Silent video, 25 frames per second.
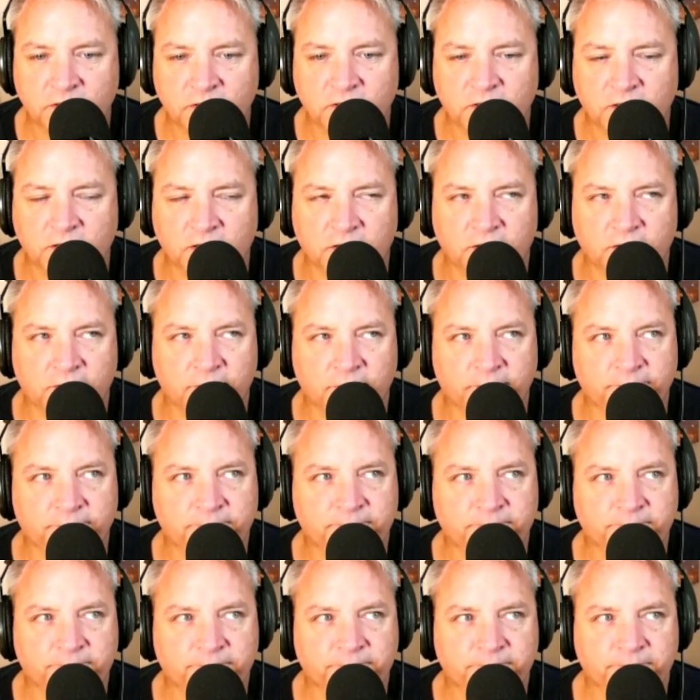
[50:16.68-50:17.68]
So,
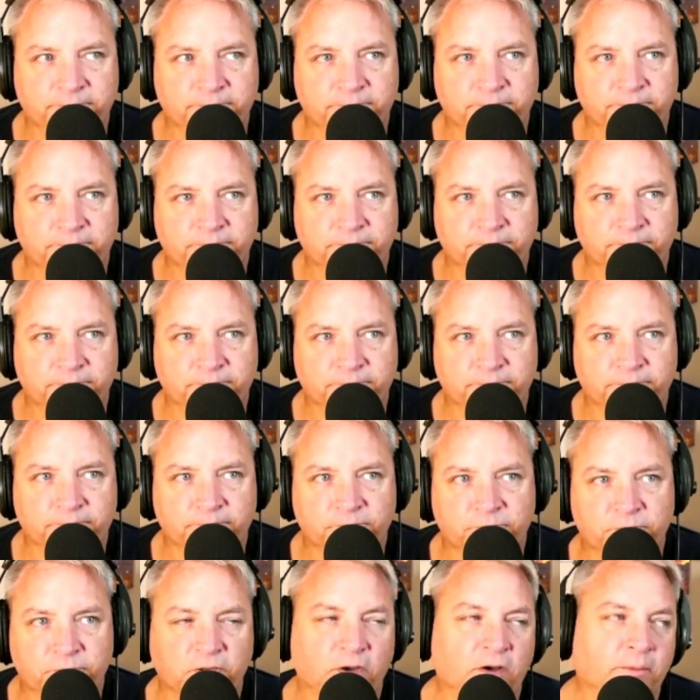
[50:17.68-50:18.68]

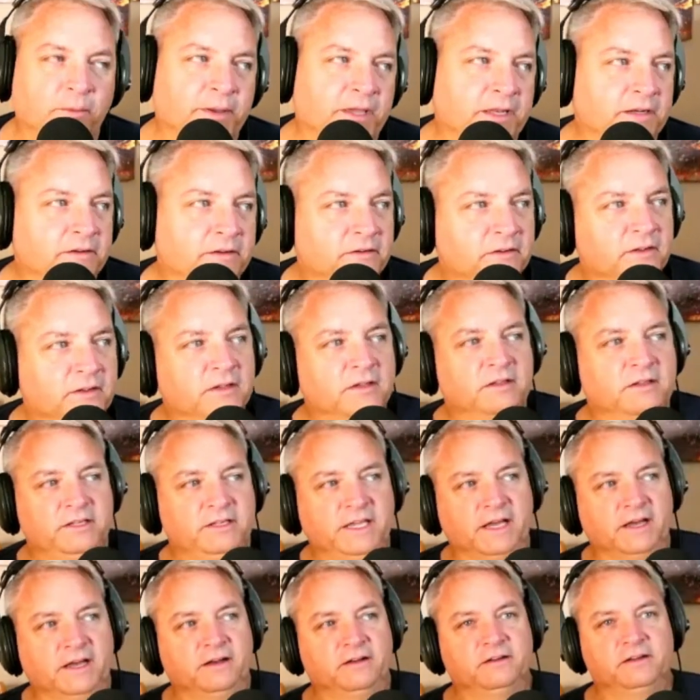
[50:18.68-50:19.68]
I mean,
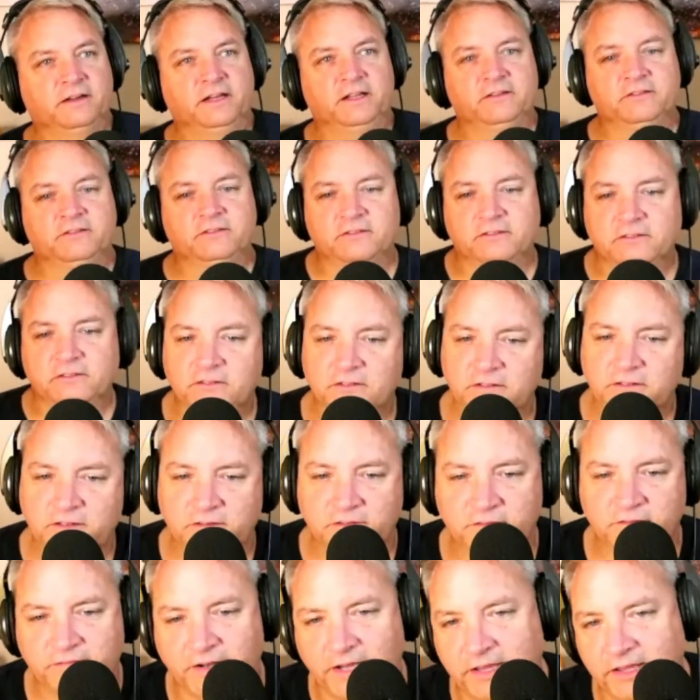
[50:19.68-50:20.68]
yeah, it's
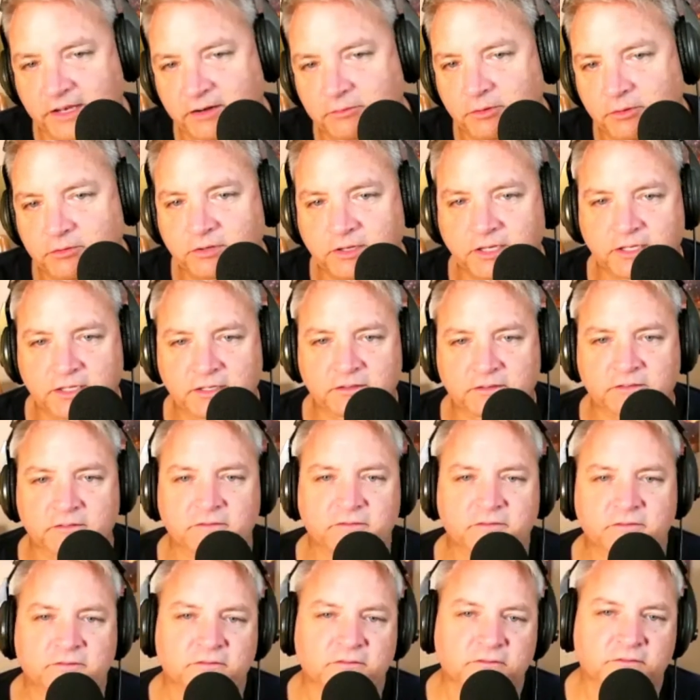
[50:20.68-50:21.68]
finding a routine,
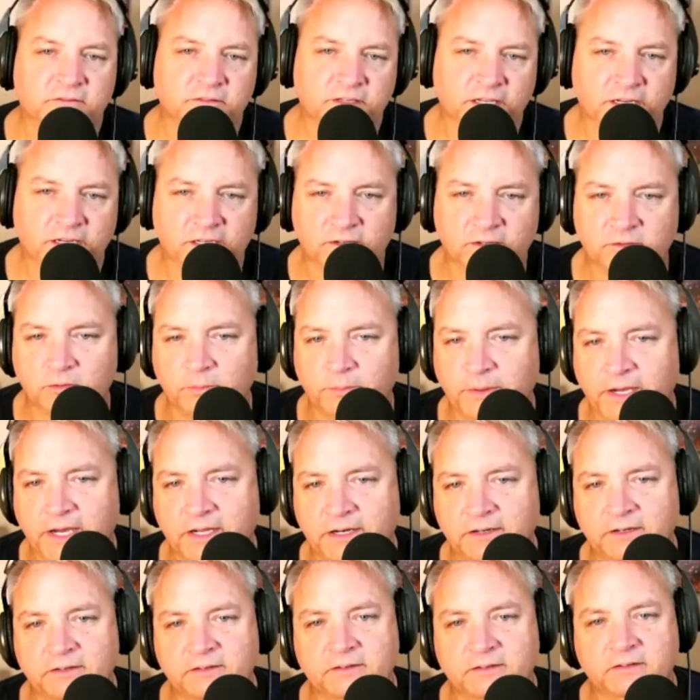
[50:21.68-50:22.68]
getting into a
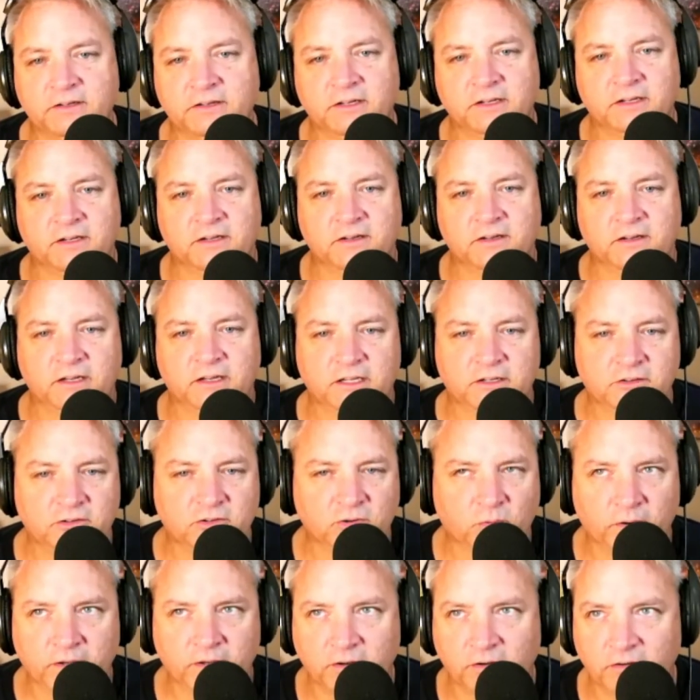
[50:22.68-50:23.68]
pattern,
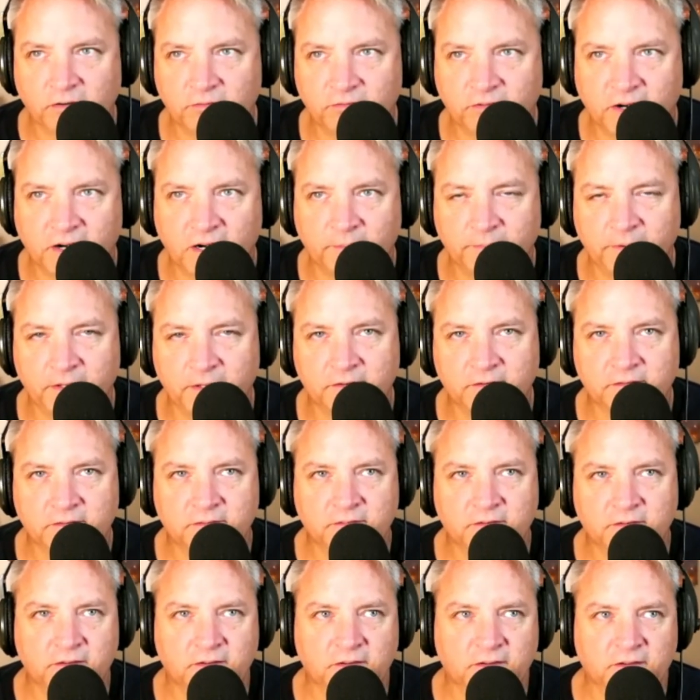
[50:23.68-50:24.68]
enjoying your environment,
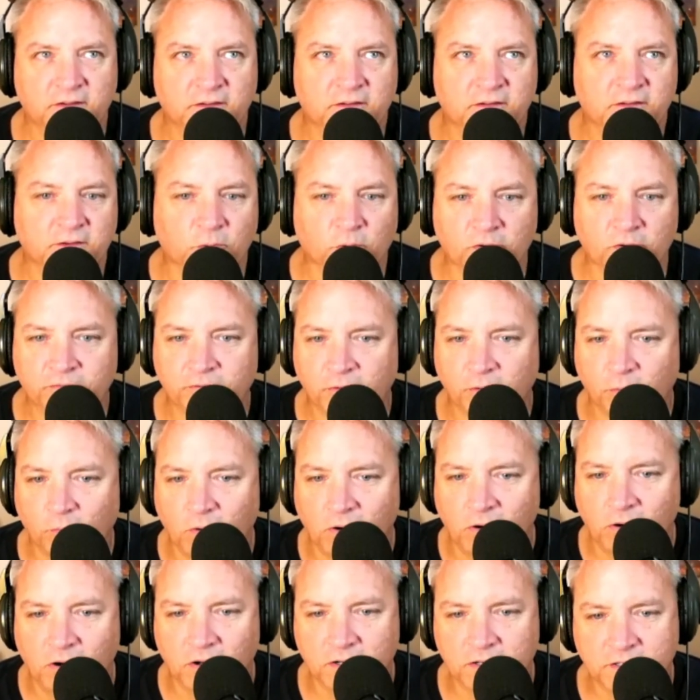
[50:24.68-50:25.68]
going for a
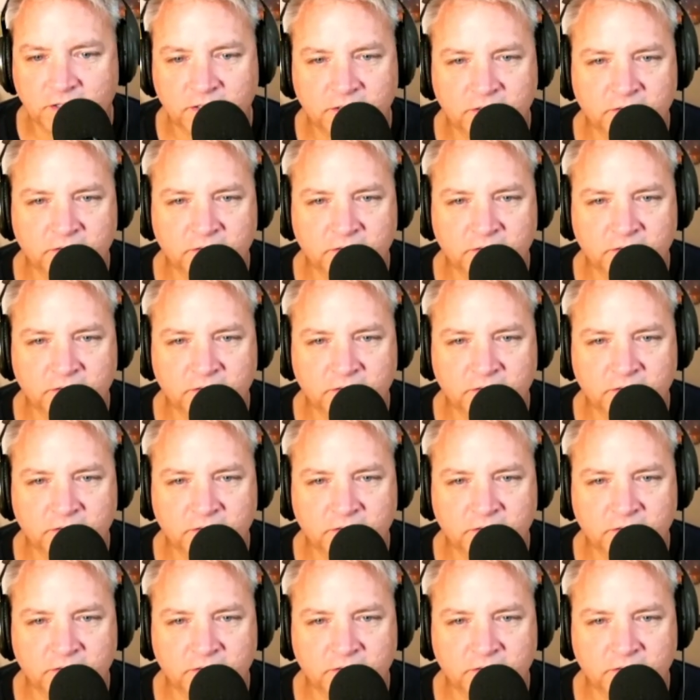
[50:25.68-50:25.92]
walk,